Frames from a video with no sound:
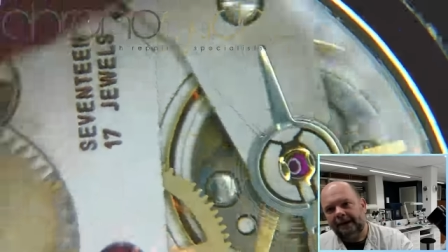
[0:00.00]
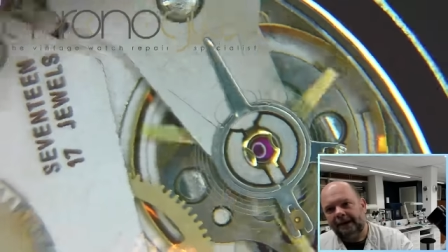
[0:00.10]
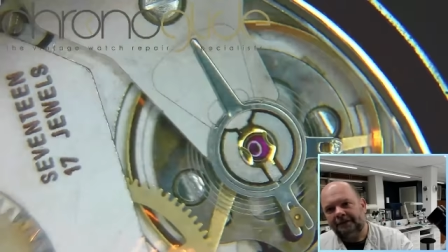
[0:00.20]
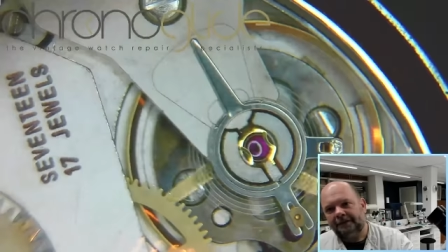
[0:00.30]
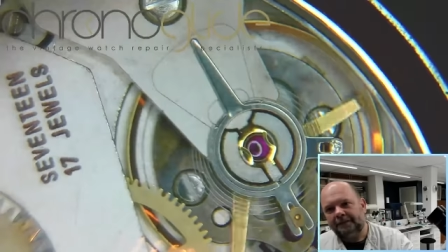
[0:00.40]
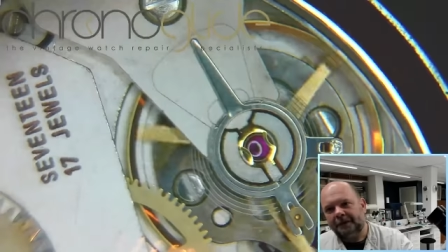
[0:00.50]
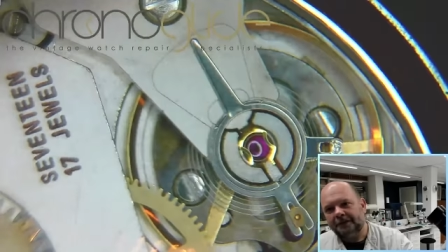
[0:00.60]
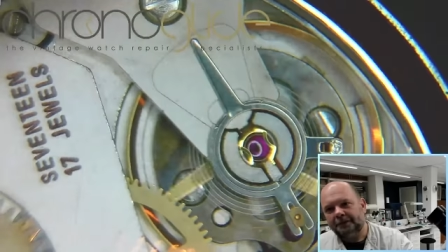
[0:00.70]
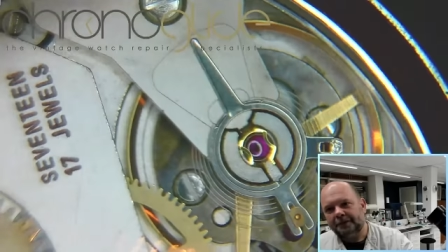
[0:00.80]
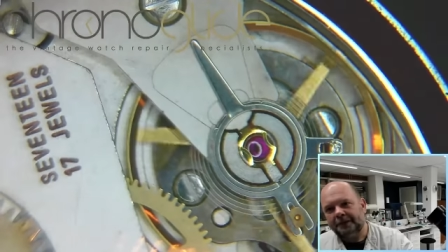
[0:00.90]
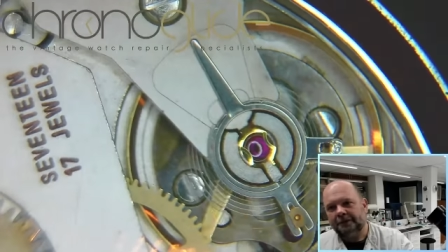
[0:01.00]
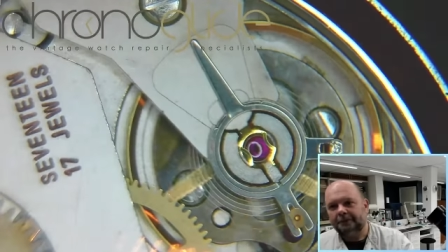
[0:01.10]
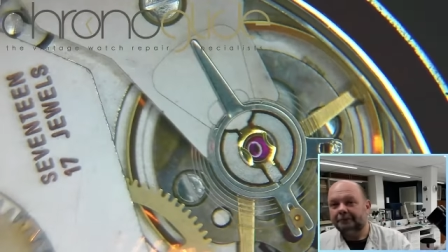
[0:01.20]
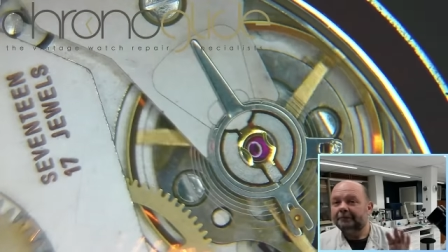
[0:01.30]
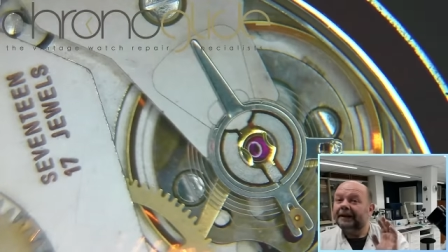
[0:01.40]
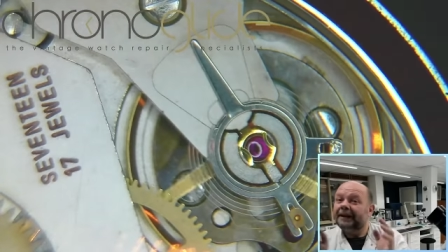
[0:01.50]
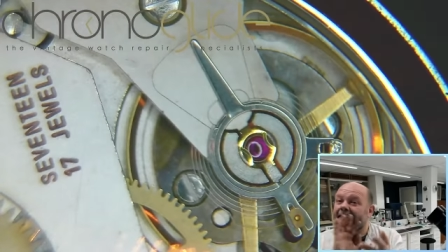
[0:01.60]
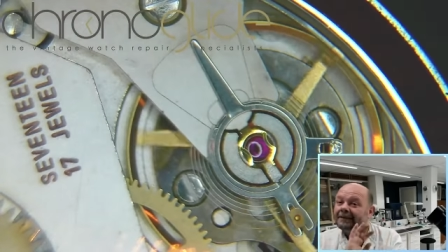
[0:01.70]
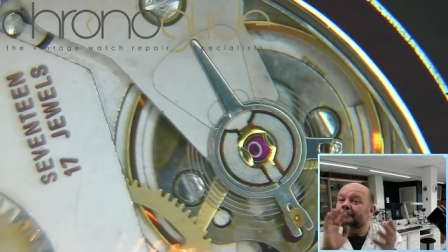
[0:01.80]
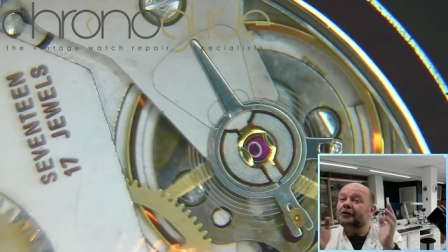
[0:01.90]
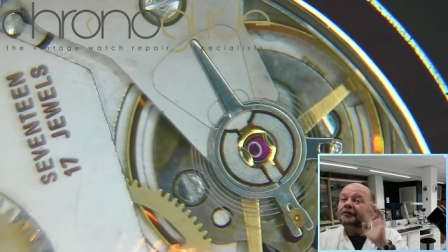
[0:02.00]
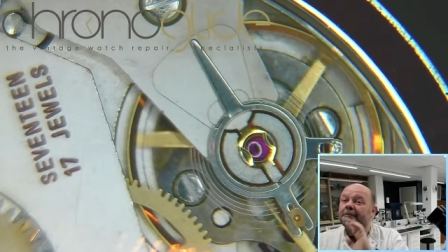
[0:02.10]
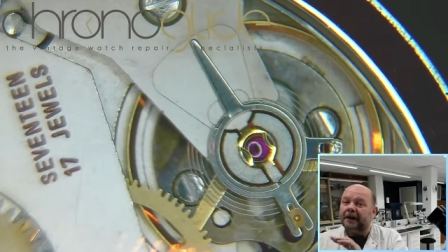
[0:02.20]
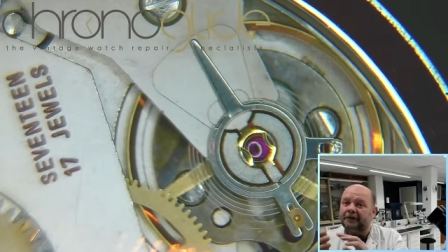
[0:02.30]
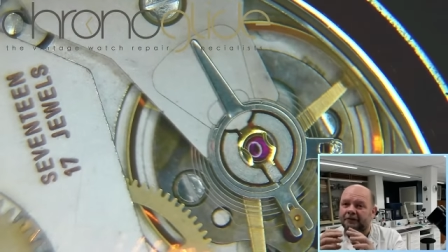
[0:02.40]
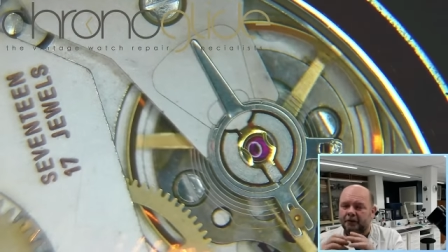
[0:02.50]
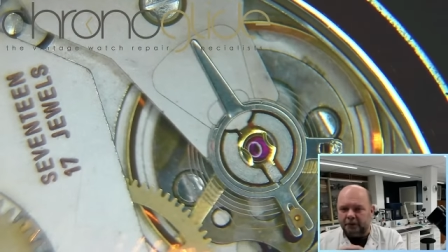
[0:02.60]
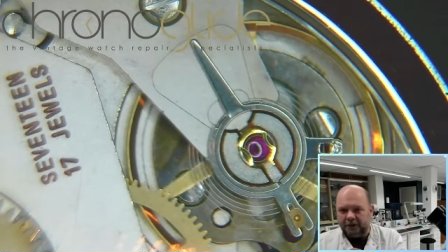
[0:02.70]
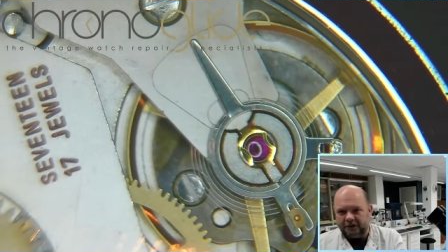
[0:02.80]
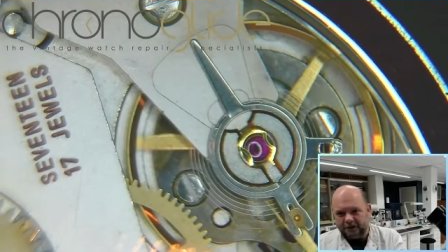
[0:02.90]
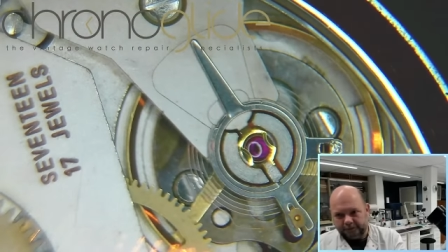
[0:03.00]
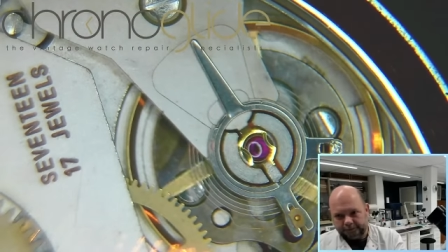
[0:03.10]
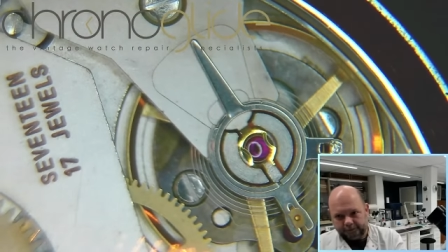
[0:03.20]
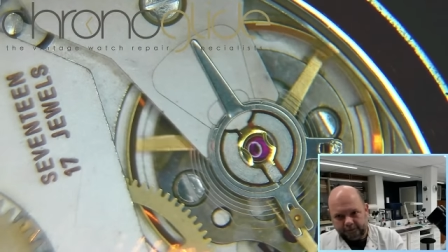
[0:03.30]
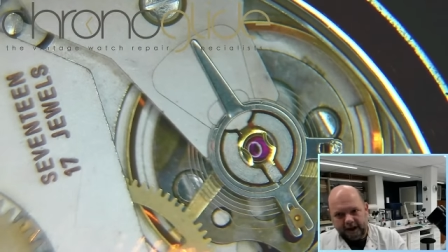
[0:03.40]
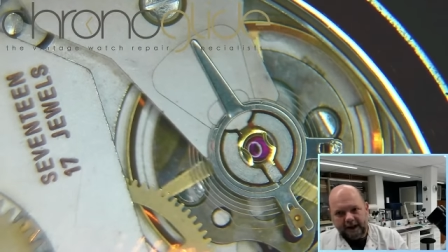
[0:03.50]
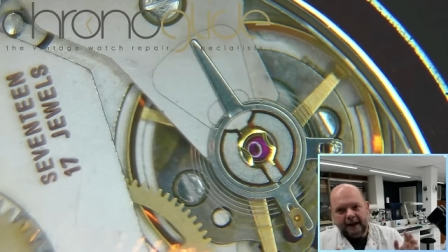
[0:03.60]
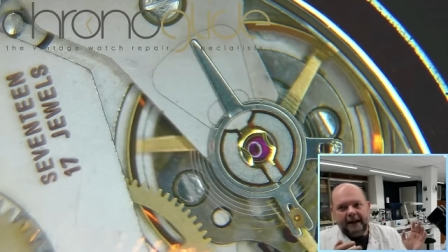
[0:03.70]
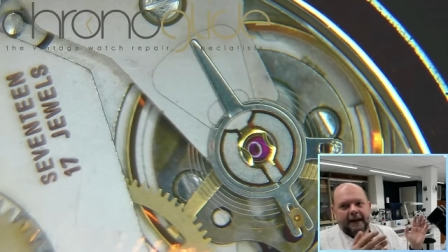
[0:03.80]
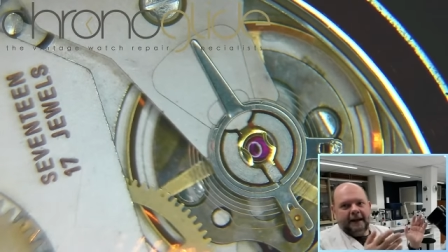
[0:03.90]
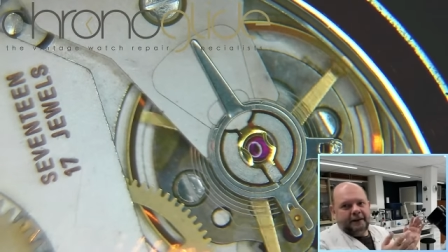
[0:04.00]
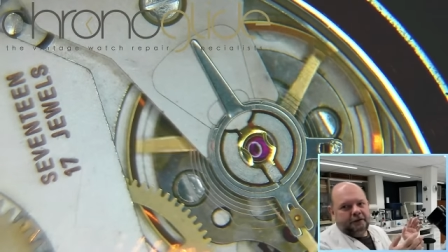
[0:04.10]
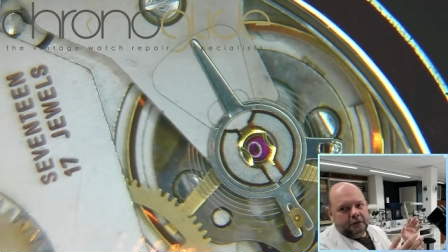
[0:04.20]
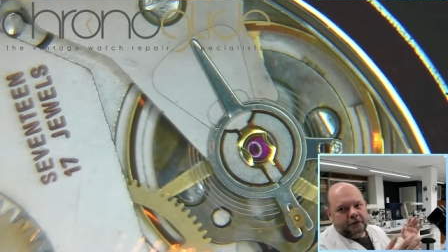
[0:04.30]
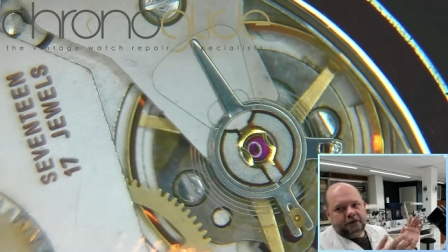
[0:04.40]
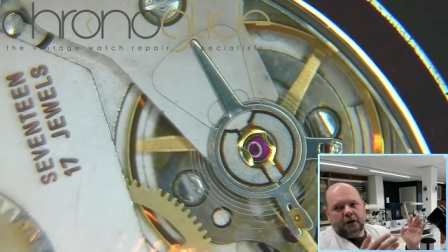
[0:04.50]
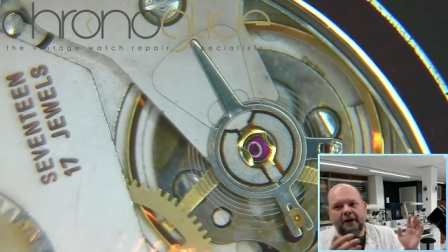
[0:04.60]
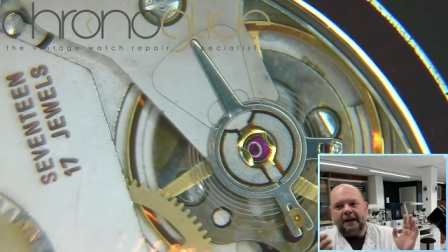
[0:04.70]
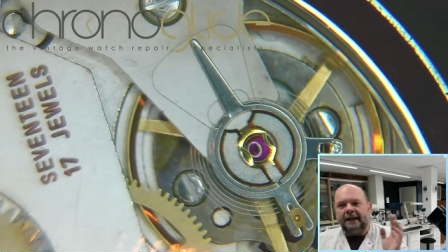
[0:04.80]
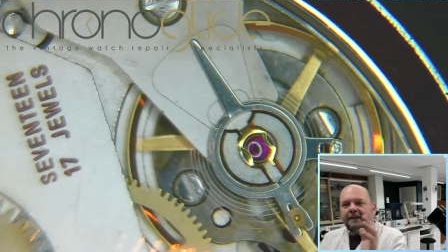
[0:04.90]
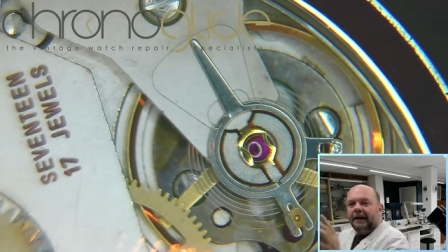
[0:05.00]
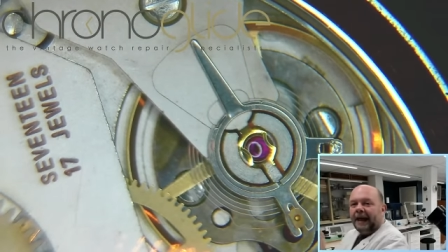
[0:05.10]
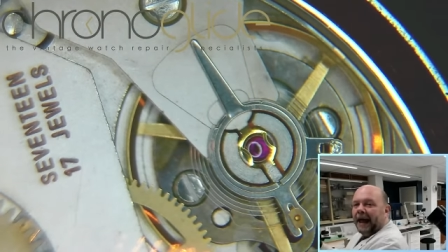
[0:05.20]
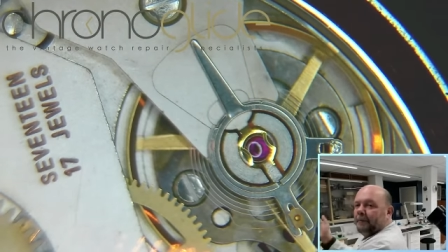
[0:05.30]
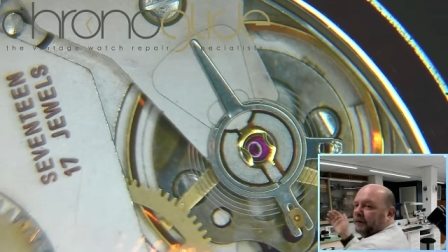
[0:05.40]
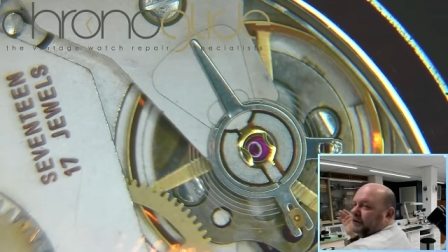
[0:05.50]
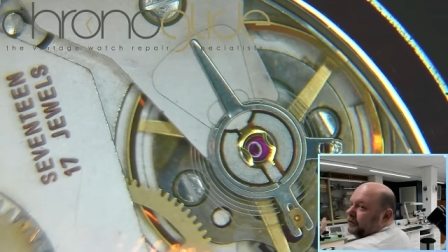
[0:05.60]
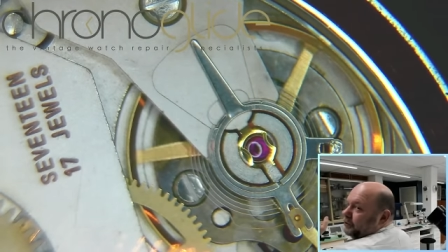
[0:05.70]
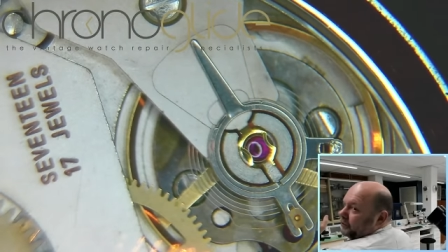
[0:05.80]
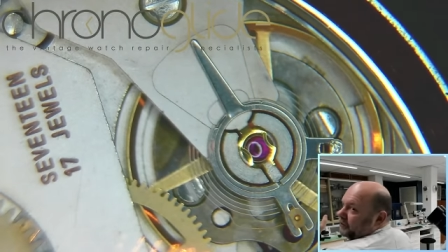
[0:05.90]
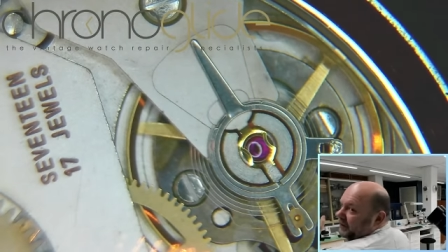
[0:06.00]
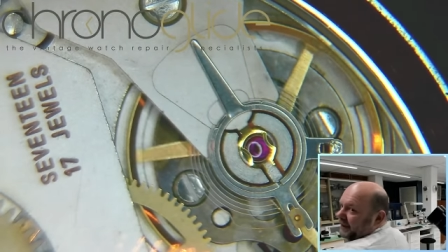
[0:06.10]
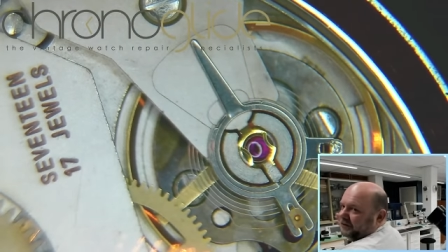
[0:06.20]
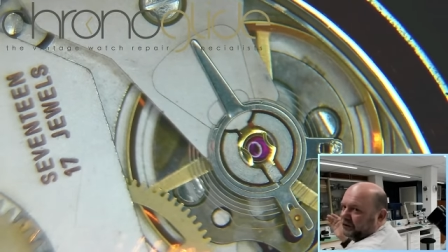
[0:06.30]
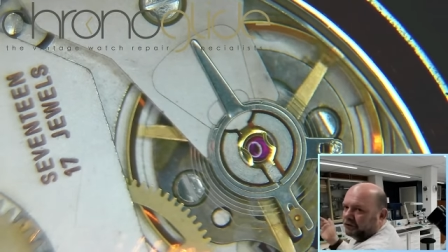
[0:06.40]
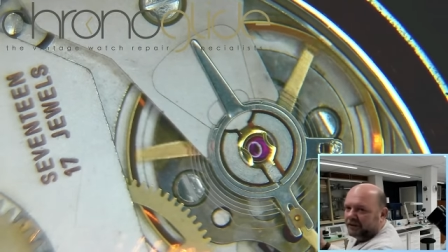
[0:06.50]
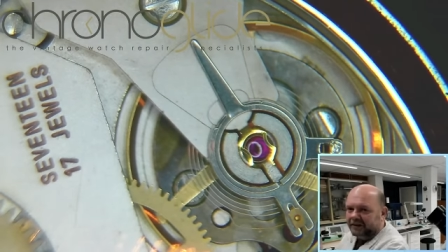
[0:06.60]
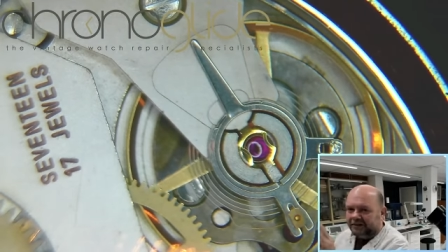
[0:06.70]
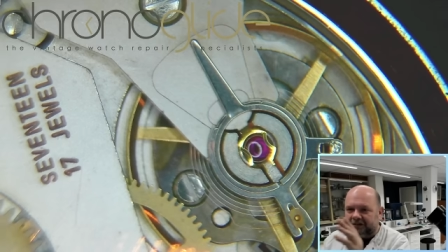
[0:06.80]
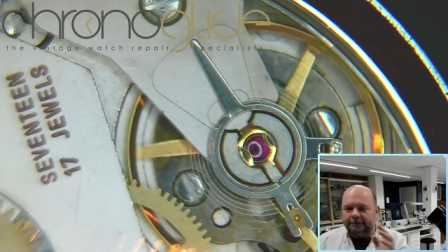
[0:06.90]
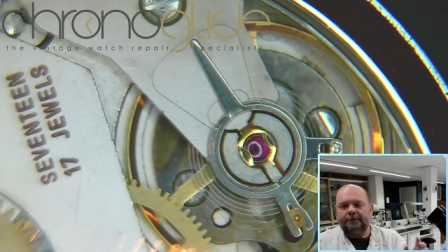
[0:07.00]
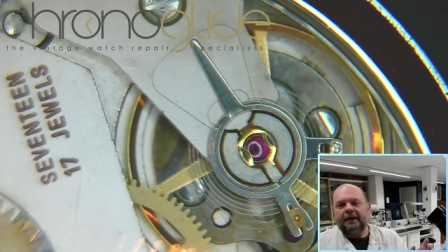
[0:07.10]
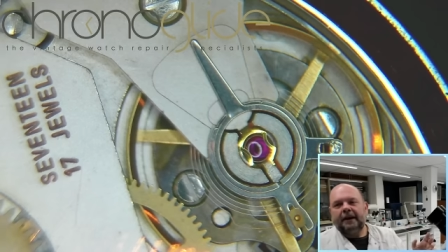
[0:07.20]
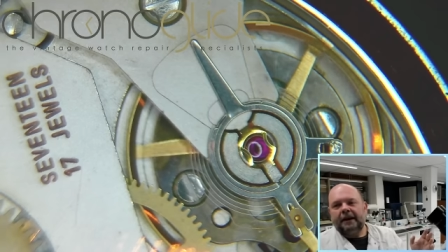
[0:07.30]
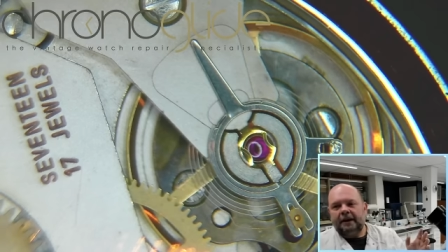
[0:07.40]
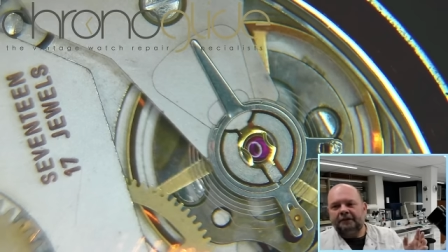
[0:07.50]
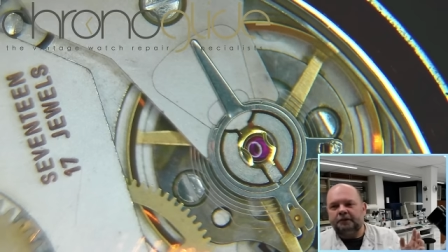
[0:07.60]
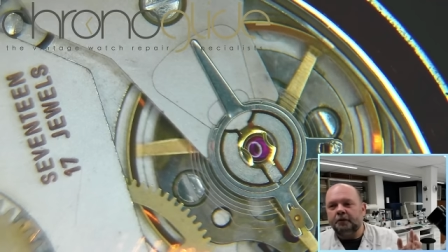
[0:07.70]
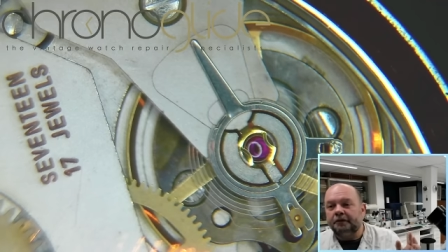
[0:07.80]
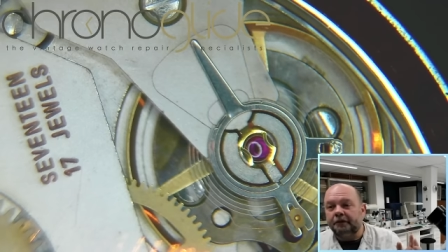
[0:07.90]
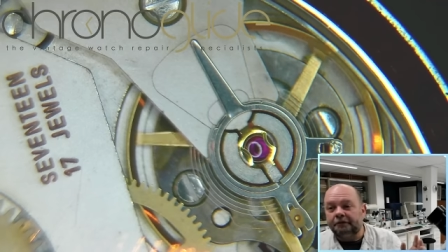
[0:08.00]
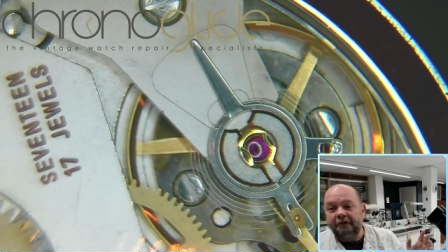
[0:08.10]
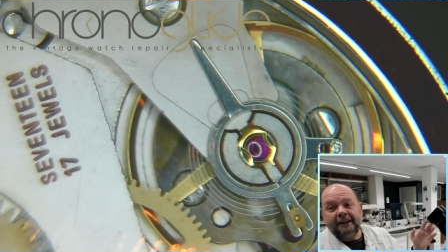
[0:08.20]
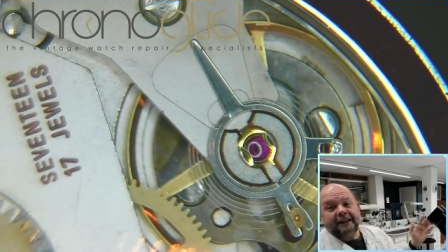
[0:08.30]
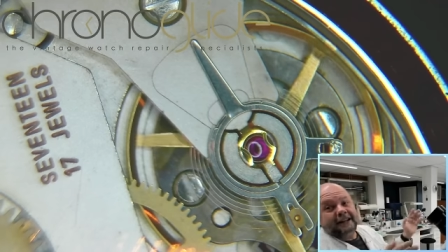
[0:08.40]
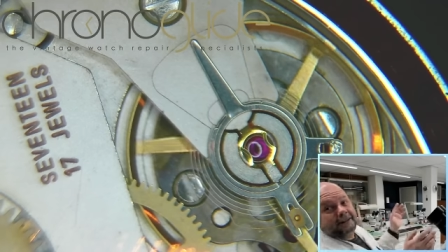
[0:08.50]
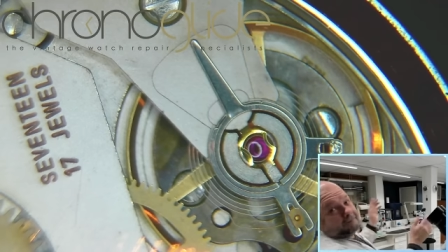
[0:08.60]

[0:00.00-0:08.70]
if the balance wheel is moving back and forwards, it is doing so in amplitude, in degrees. If it's moving freely,